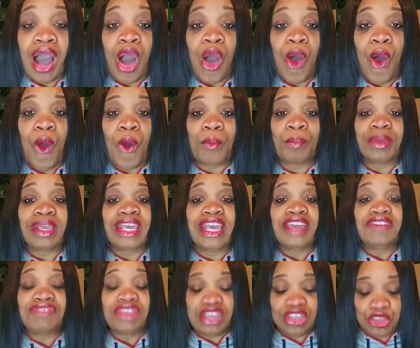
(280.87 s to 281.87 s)
hope,
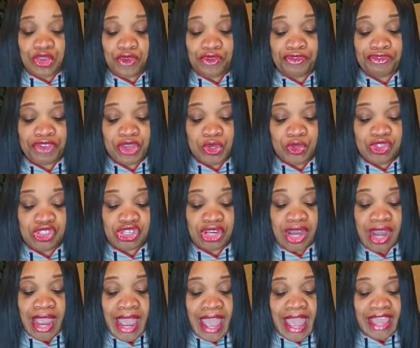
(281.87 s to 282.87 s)
giving you future.